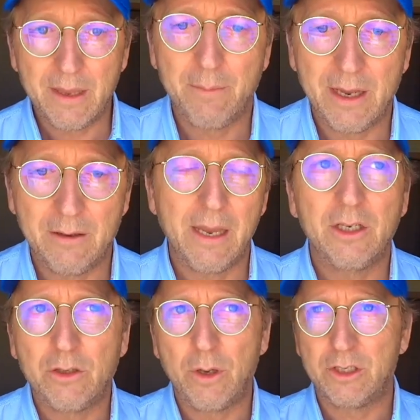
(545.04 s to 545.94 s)
I mean, I
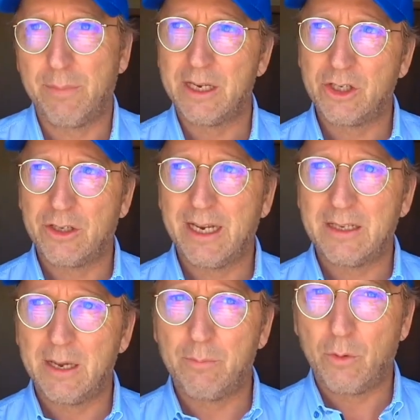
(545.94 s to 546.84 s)
just want to mention the
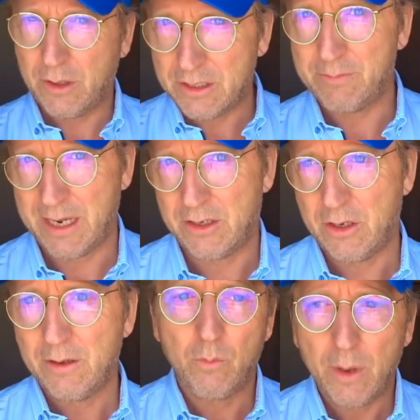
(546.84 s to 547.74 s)
example with this
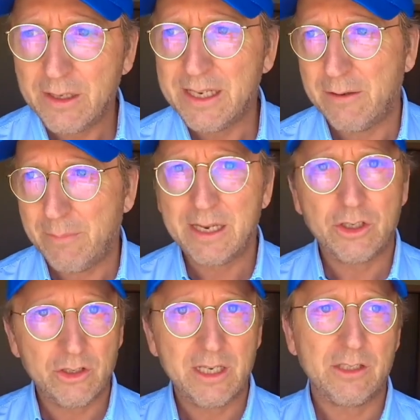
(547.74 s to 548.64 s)
pager, where these
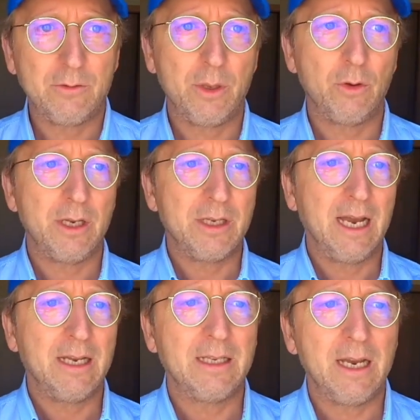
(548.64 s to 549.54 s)
pagers exploded,
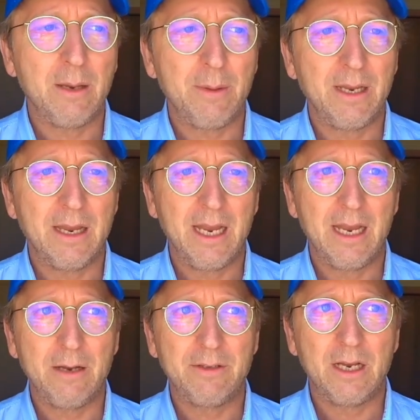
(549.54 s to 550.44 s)
yes, and I mean,
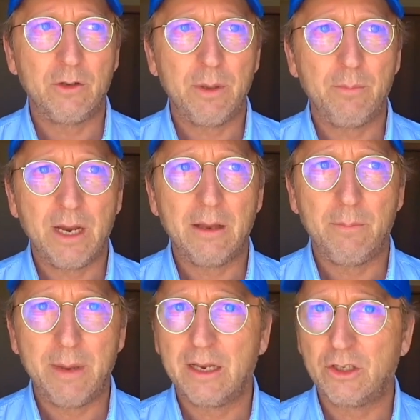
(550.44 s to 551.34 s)
if such people have a
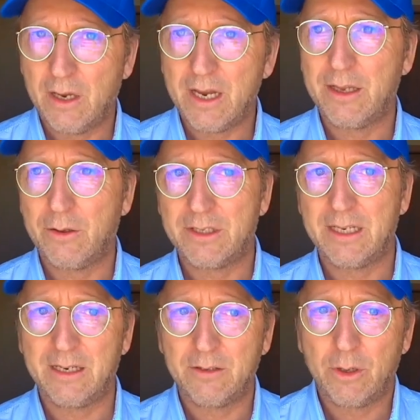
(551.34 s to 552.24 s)
pager and there is
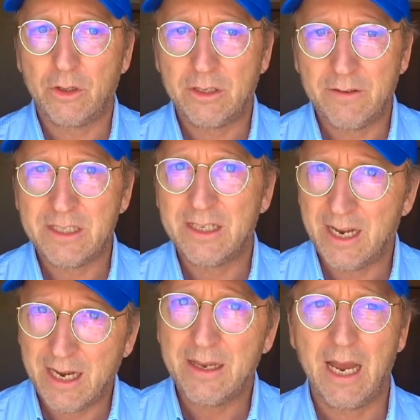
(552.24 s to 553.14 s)
an explosive
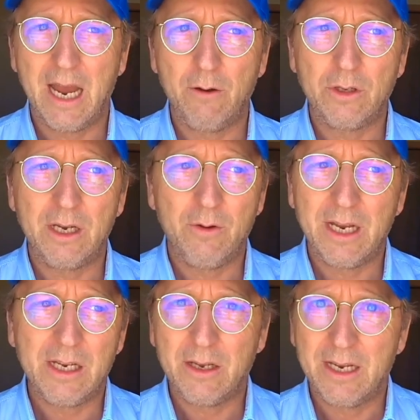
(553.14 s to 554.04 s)
inside, how do they
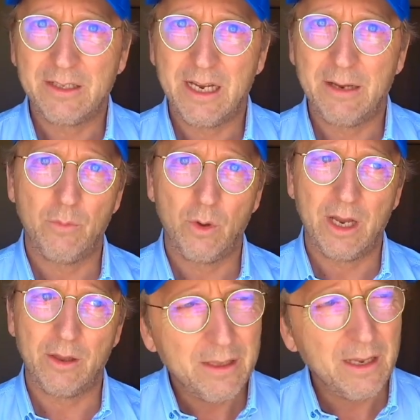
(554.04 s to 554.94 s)
recognize that?
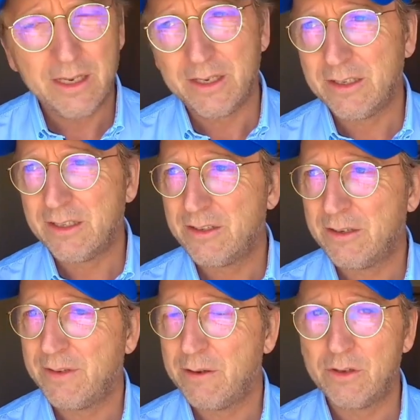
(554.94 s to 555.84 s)
Well, it is
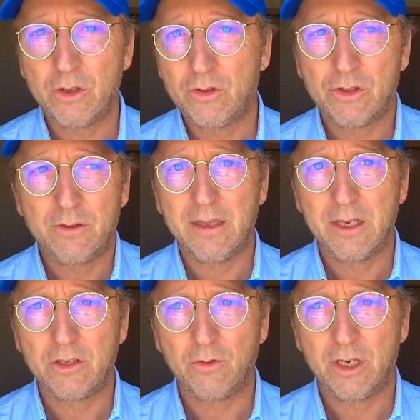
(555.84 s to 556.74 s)
difficult. It
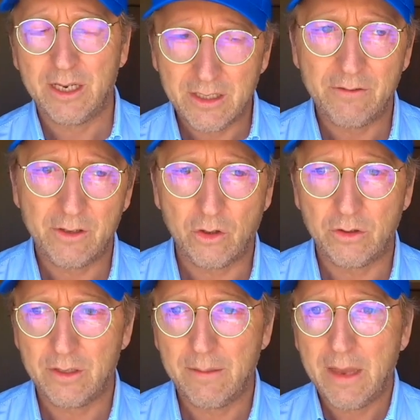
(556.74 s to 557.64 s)
is really difficult.